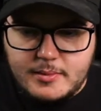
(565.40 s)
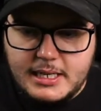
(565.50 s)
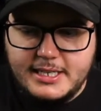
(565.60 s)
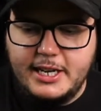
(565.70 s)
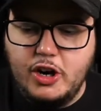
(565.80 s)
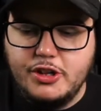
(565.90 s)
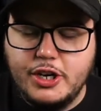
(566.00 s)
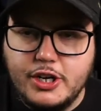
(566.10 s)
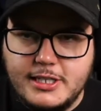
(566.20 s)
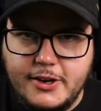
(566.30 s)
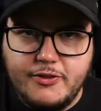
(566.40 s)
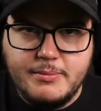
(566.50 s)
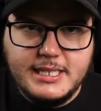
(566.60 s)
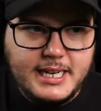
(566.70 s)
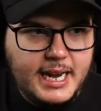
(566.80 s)
Take all the good stuff from
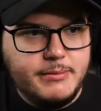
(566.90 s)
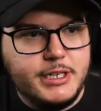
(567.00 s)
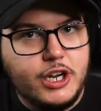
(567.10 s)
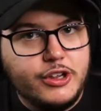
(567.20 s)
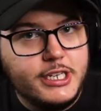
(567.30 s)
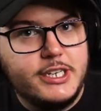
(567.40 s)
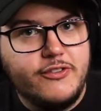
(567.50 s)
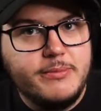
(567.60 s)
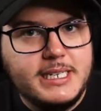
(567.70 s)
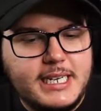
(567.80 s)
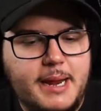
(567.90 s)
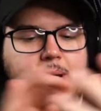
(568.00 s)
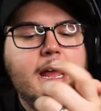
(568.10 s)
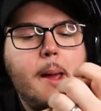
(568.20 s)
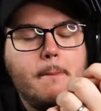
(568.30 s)
this game, take all the good stuff from this game,
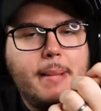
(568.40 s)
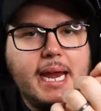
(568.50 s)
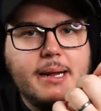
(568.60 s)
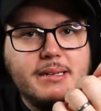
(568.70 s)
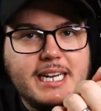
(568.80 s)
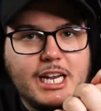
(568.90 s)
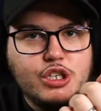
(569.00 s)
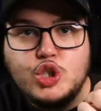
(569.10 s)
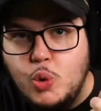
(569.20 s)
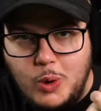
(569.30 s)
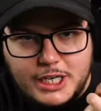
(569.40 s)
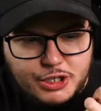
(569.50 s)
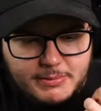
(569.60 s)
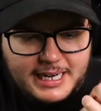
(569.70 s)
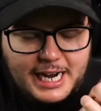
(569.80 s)
make them together, squish
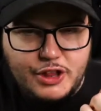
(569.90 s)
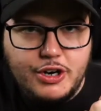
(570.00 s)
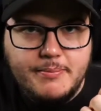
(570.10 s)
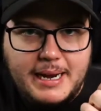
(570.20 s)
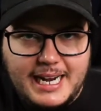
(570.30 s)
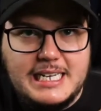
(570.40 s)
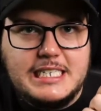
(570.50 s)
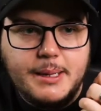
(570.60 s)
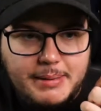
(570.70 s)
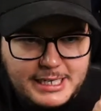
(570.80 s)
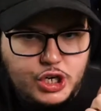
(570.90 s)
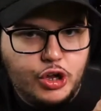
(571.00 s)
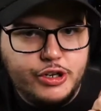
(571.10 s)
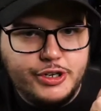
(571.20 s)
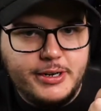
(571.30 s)
them together, and make us the best
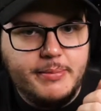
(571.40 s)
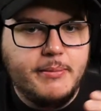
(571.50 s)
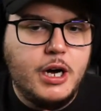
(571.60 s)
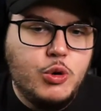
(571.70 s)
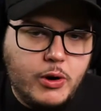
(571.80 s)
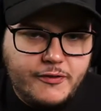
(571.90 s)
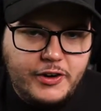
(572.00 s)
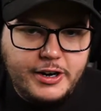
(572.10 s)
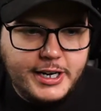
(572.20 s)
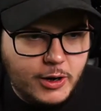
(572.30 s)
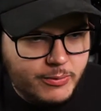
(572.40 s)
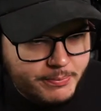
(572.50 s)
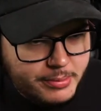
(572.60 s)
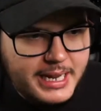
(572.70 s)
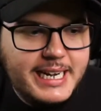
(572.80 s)
Call of Duty. But Modern Warfare, you know,
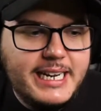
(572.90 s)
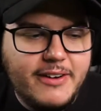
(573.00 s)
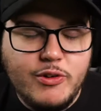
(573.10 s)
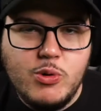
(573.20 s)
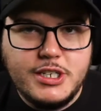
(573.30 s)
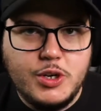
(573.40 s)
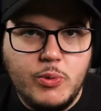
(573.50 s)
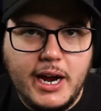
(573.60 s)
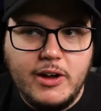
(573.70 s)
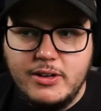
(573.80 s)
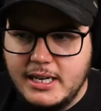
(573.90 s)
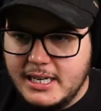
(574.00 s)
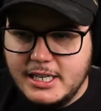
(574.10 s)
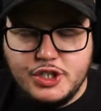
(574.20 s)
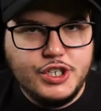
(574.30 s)
playing it every once in a while,
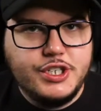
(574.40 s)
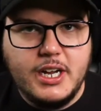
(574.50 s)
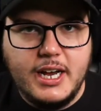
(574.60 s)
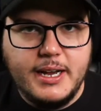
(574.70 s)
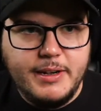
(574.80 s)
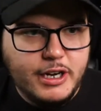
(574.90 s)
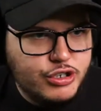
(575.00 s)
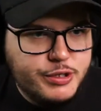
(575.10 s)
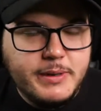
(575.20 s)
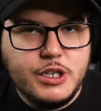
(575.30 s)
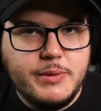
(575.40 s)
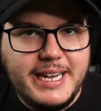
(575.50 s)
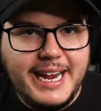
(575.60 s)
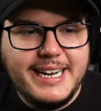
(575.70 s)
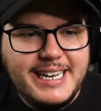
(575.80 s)
just uh, you know, just because we
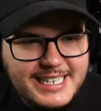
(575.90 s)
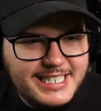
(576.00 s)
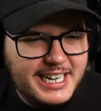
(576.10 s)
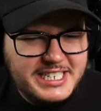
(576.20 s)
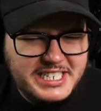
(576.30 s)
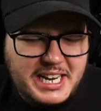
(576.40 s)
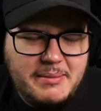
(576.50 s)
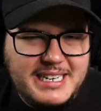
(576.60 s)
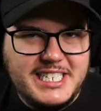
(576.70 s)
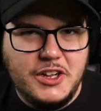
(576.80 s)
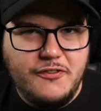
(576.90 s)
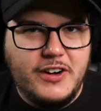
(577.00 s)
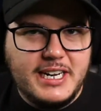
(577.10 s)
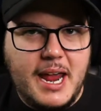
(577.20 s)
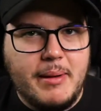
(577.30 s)
can, it's it's I mean, it's still a
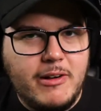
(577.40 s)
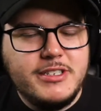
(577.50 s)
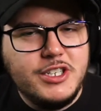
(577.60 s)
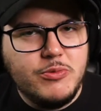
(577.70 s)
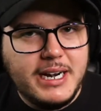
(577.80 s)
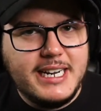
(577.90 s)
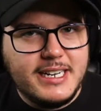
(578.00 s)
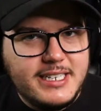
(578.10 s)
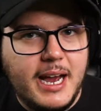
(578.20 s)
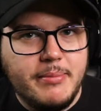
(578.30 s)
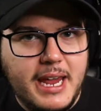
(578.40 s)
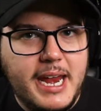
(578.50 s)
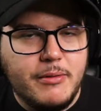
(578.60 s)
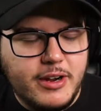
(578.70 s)
fun game. I would still rate it a top game.